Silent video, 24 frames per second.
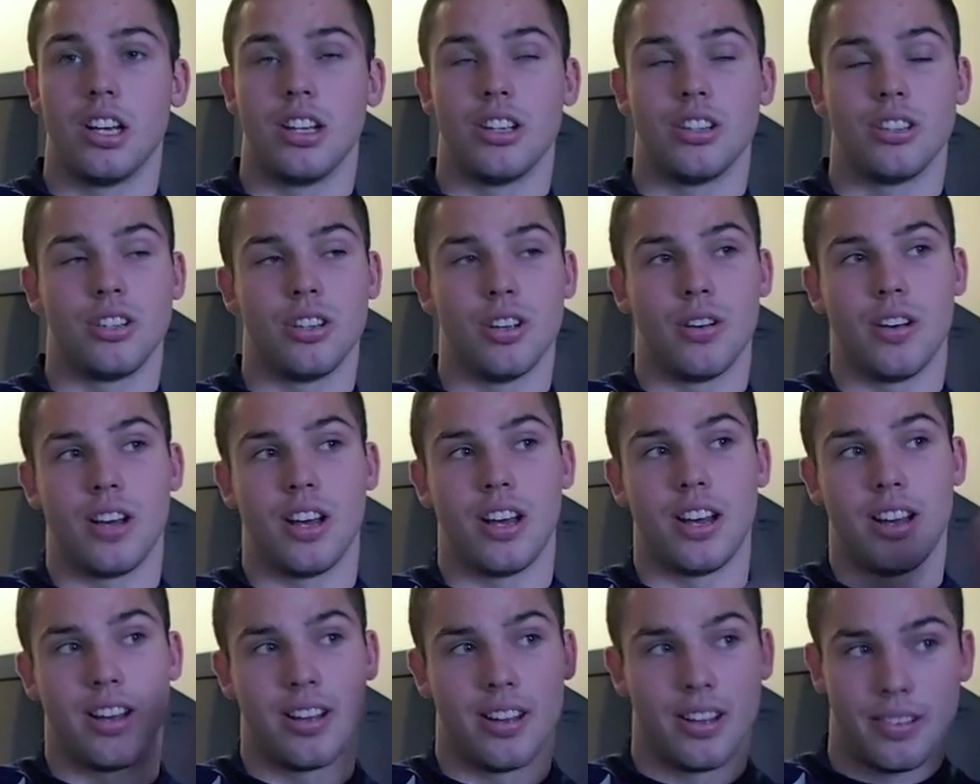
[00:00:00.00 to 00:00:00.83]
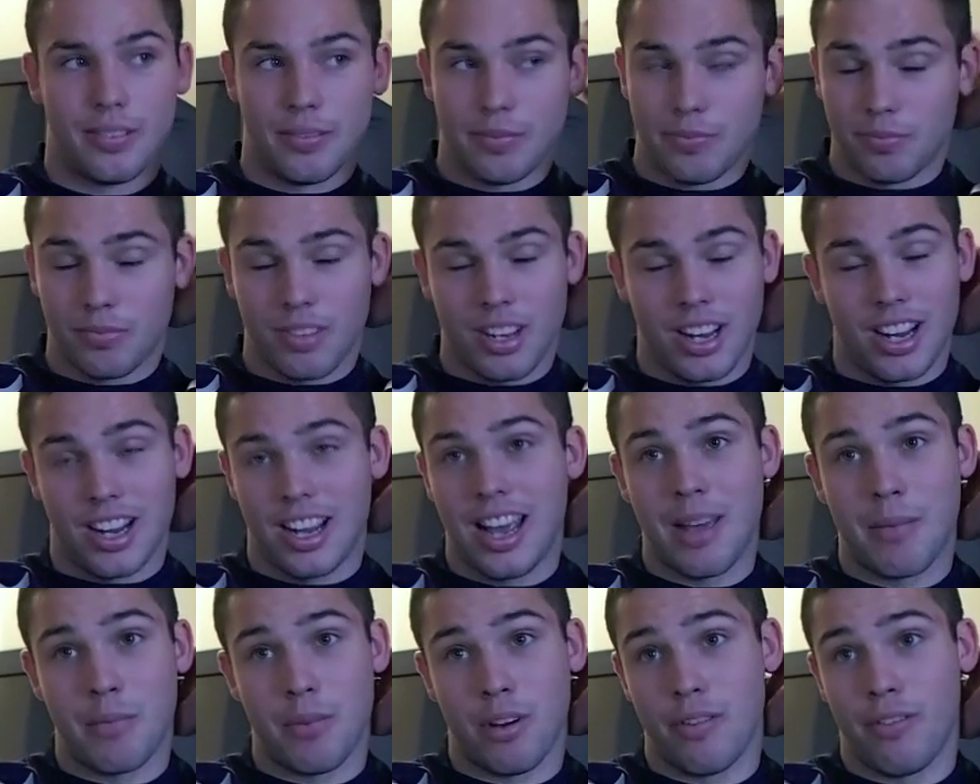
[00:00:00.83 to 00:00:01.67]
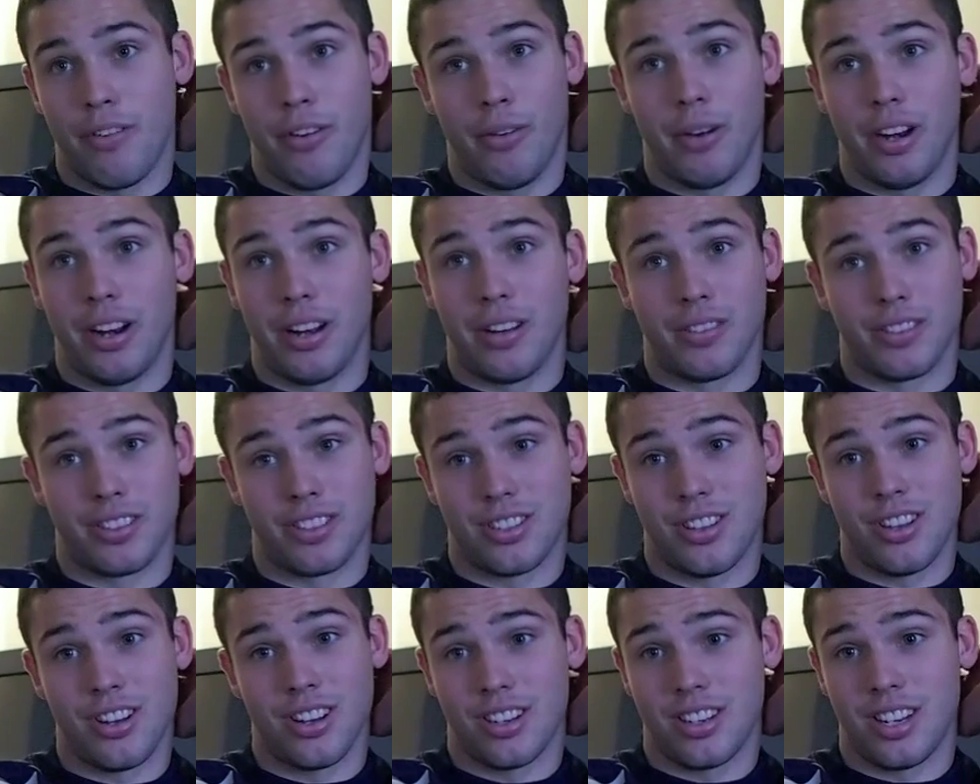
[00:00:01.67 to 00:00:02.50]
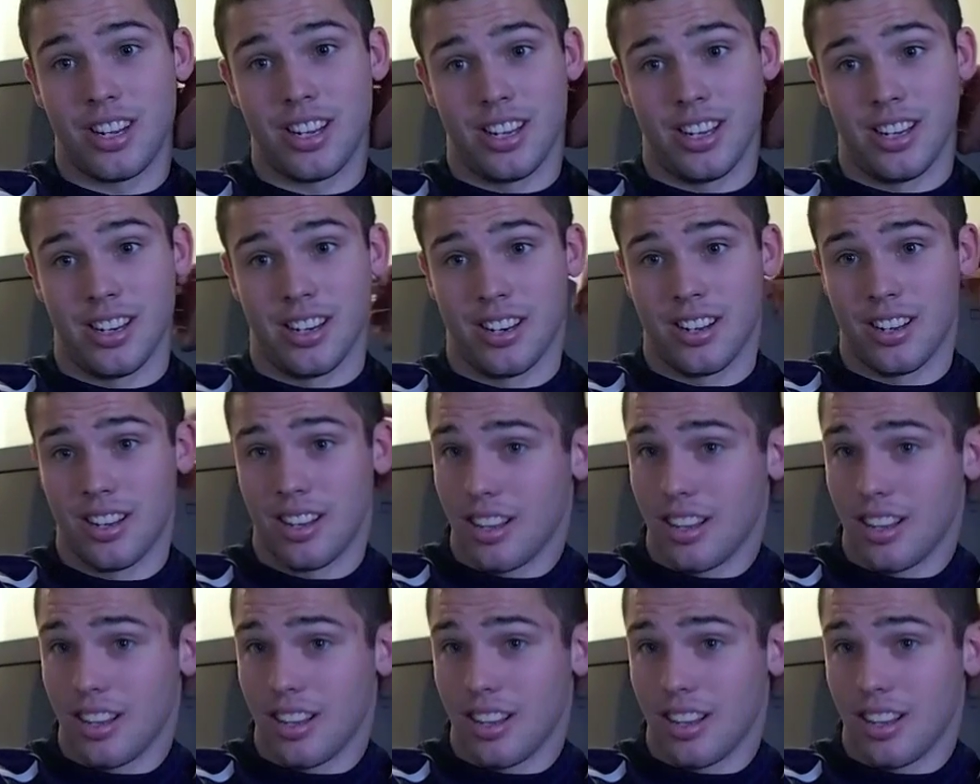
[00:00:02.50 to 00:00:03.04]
So I came over when I was 13.